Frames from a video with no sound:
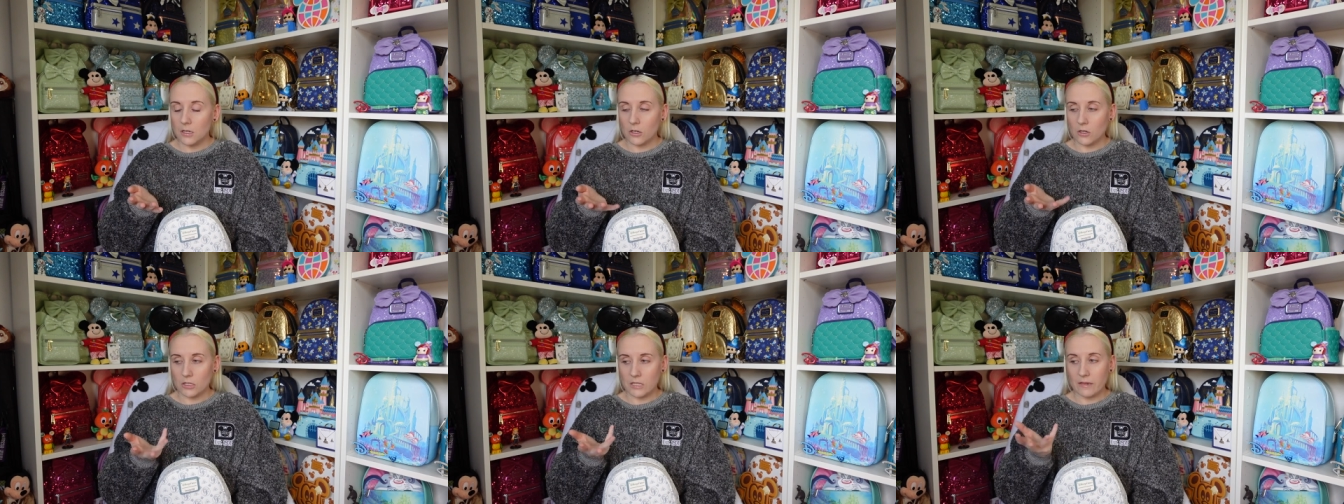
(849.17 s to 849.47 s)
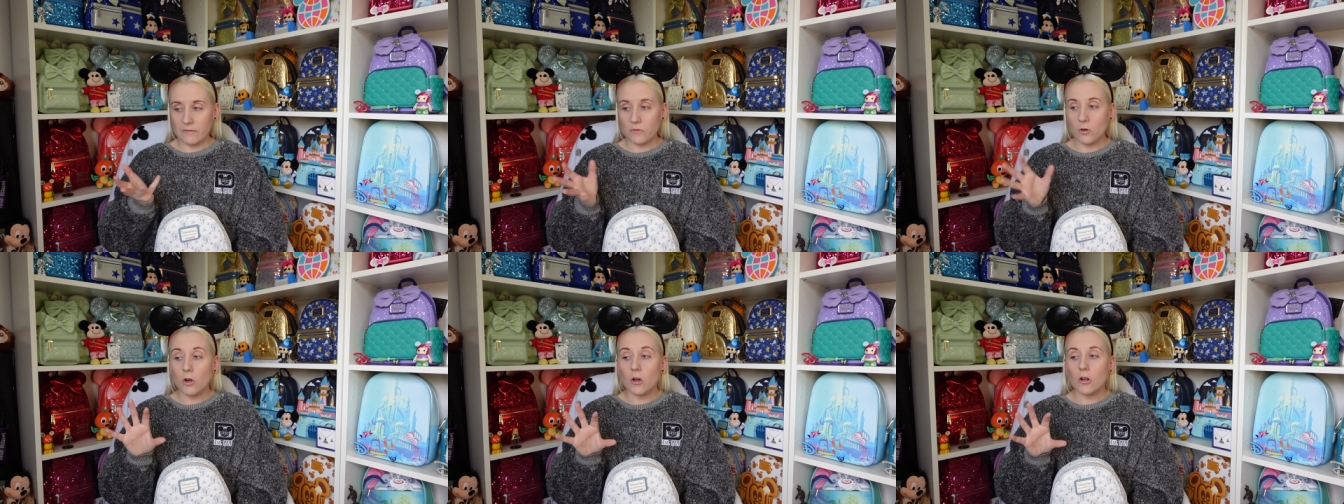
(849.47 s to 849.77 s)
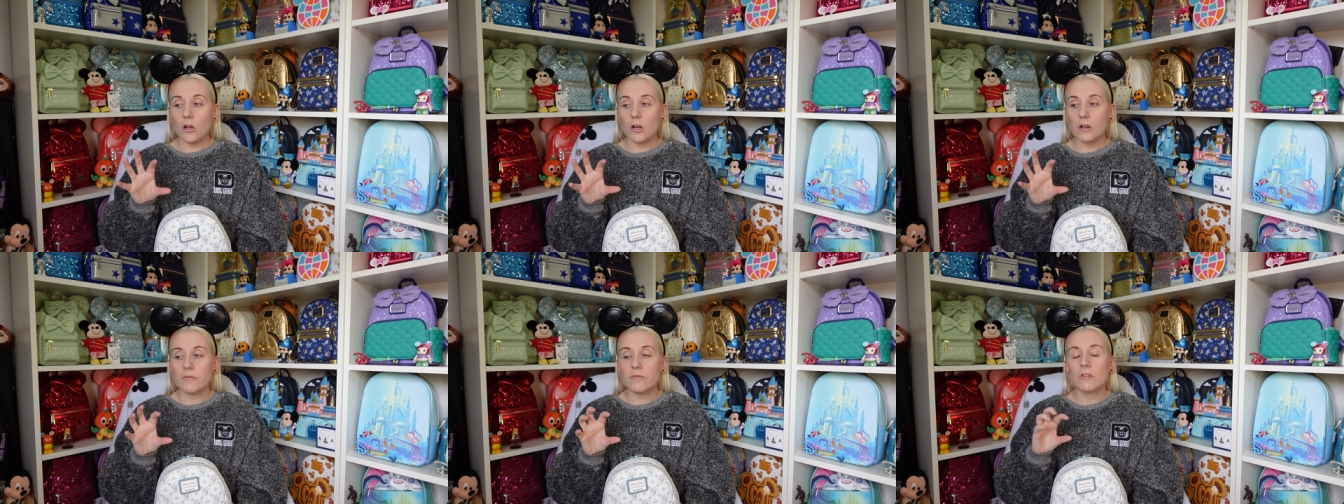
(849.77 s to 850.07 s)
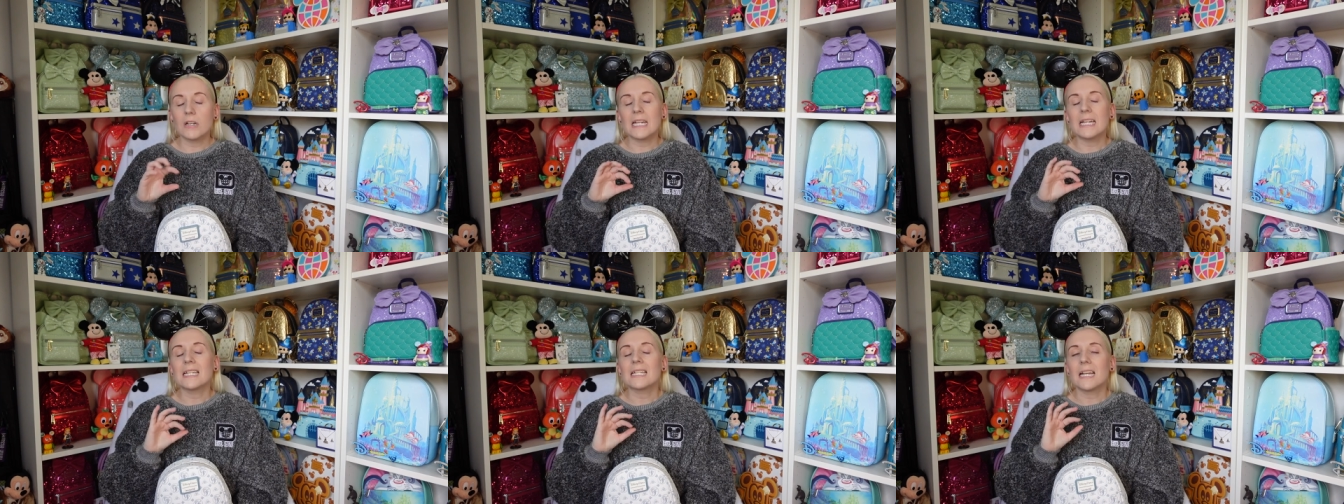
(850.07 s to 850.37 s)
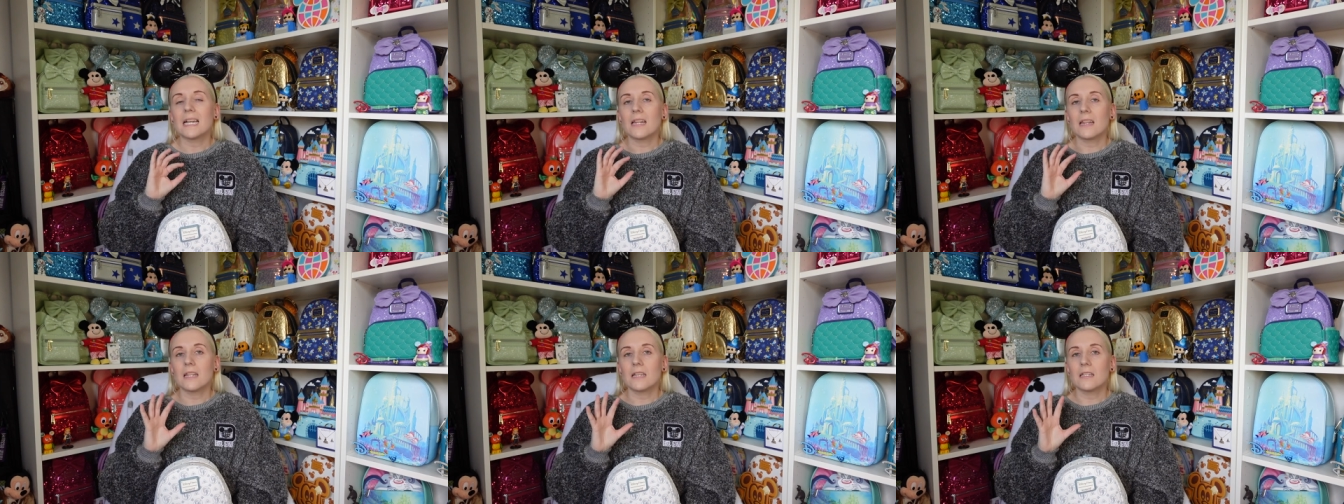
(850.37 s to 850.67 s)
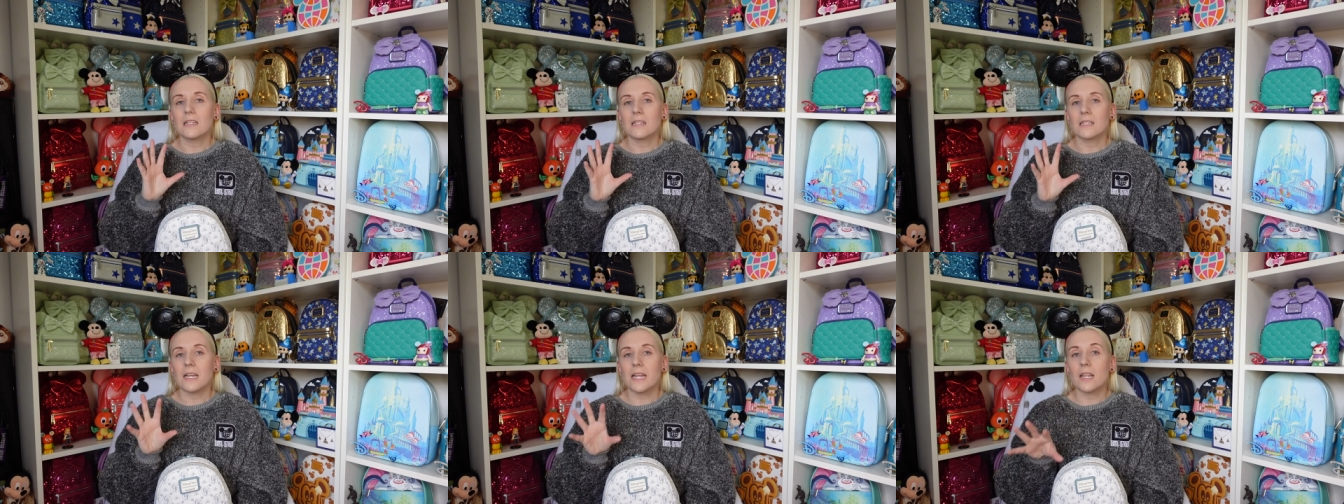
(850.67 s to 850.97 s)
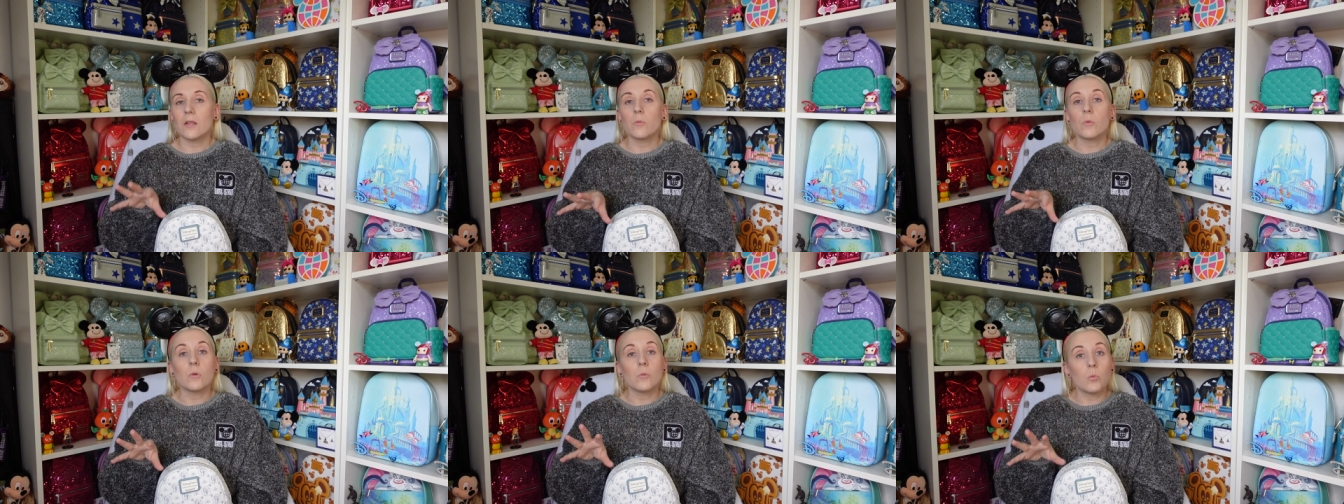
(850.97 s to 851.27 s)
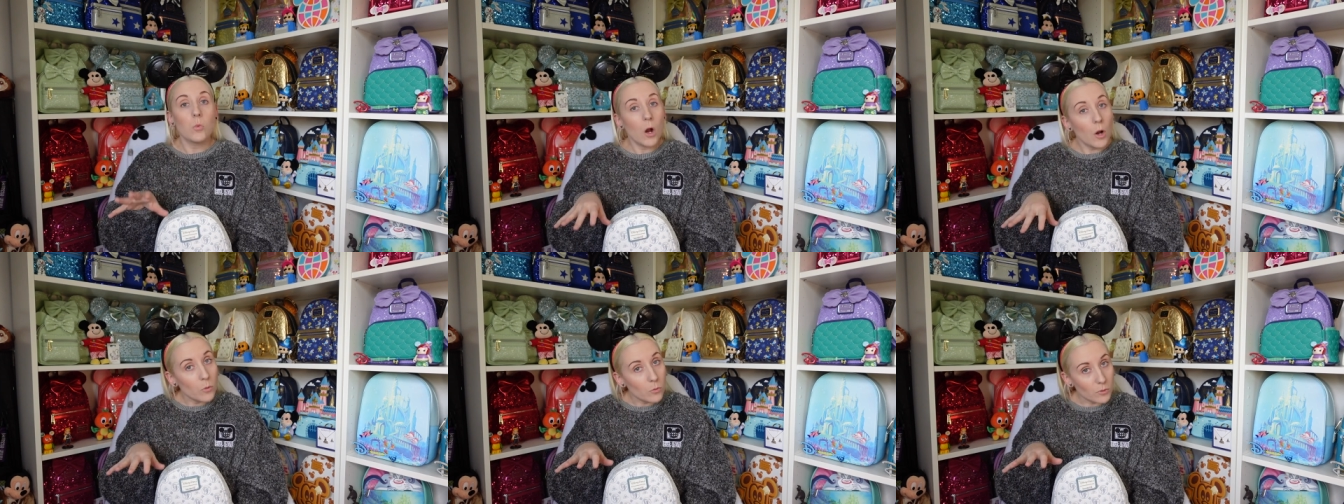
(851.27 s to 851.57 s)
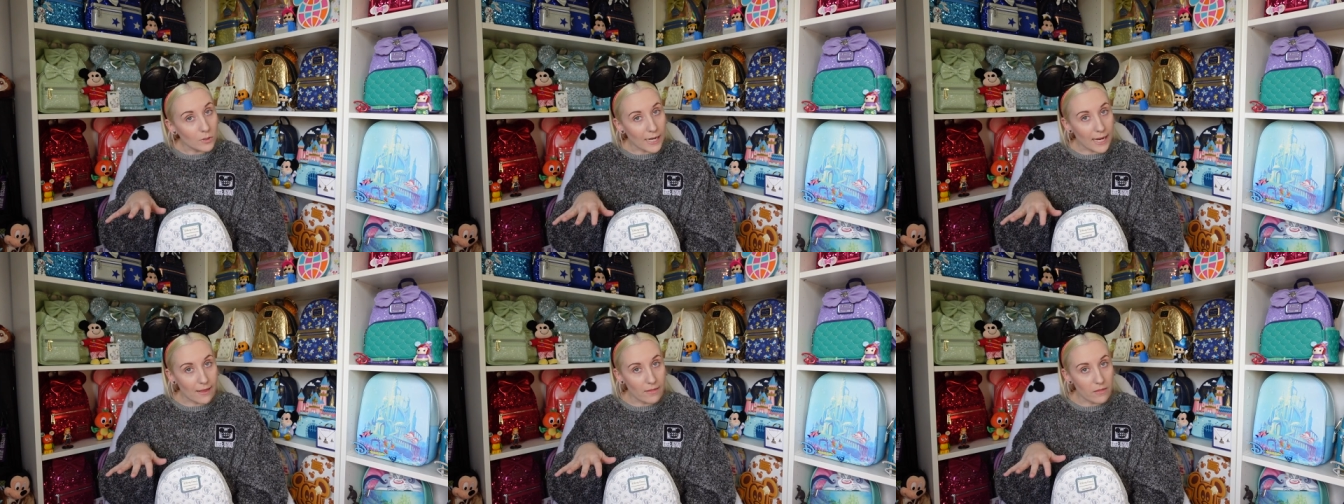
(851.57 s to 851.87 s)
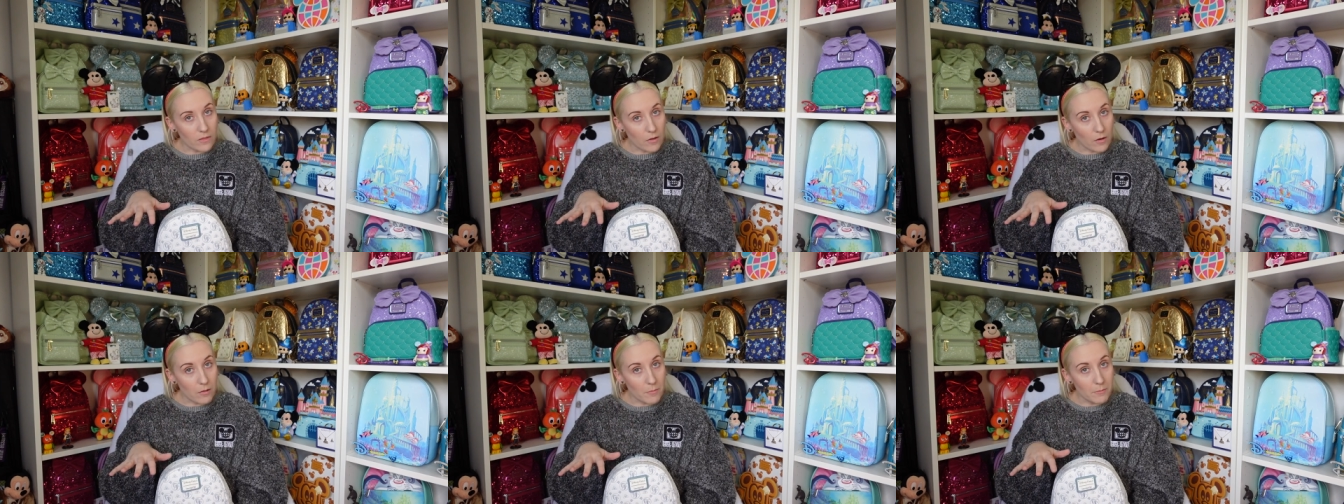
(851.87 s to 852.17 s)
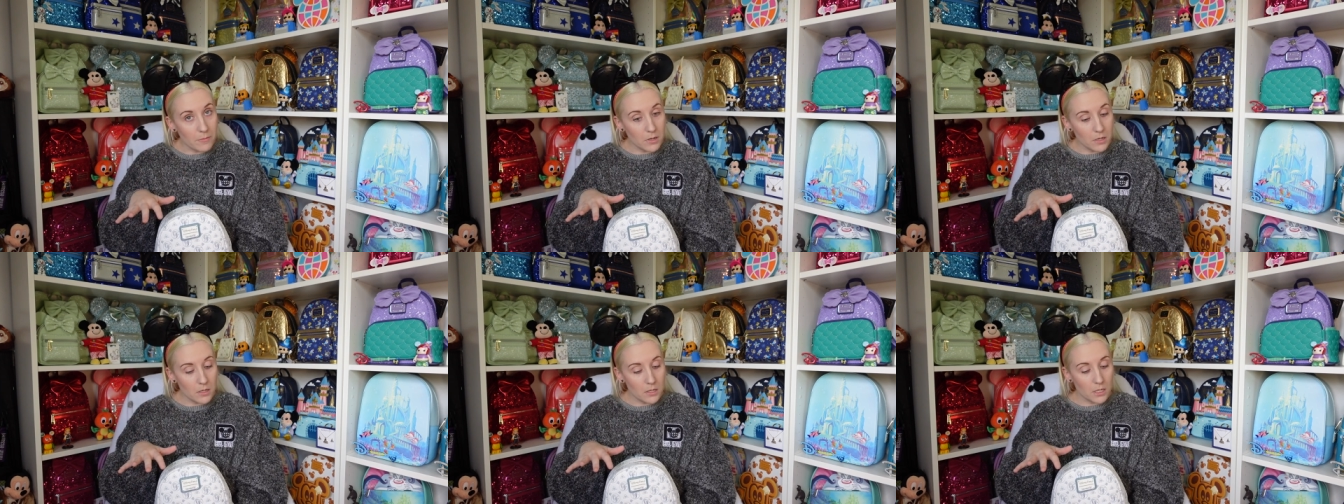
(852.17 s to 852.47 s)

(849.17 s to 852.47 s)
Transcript: because they've not kind of released anything to say that we won't get them.